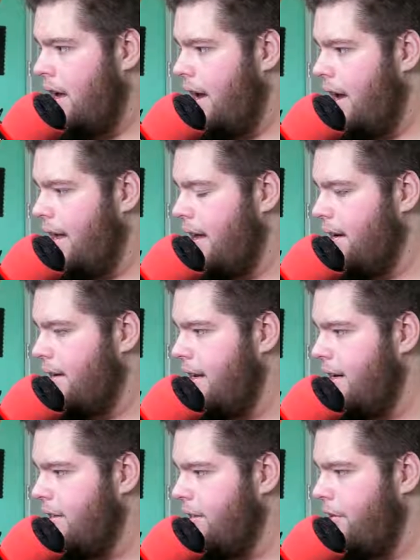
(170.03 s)
And I
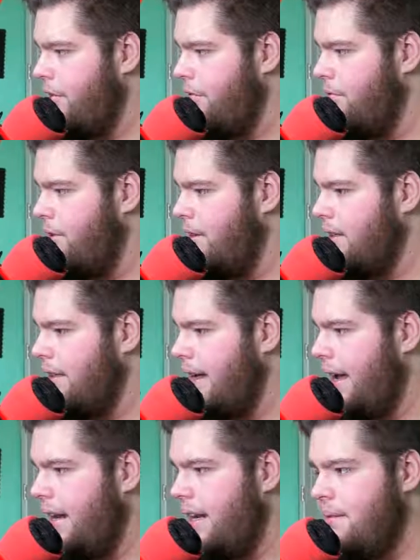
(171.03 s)
didn't do
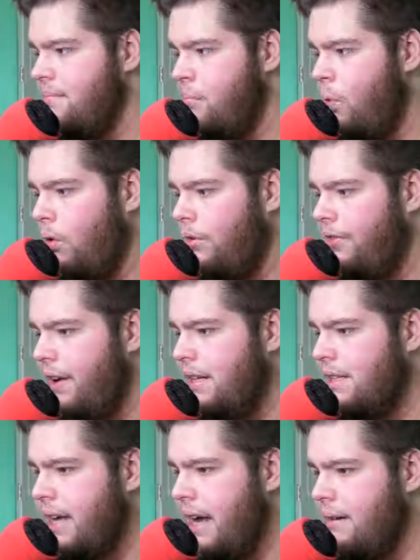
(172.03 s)
really any more
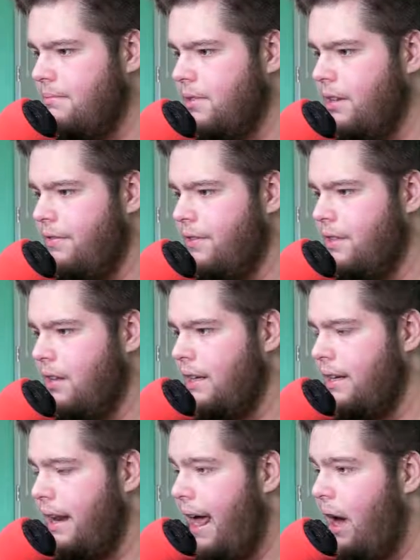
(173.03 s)
face cam stuff until I
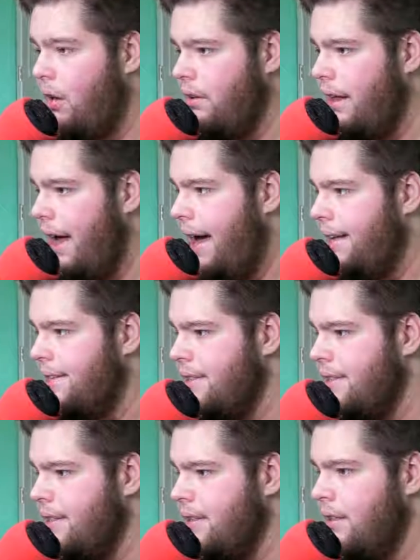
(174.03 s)
did
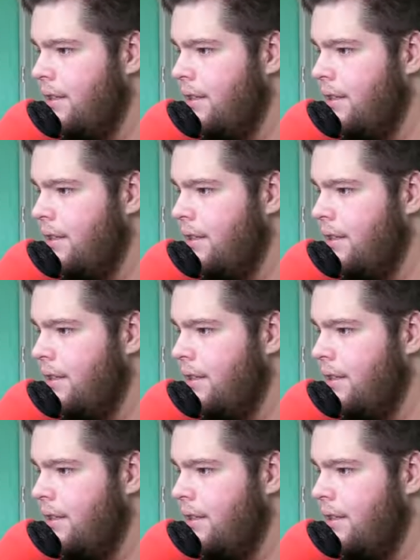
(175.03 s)
Outlast,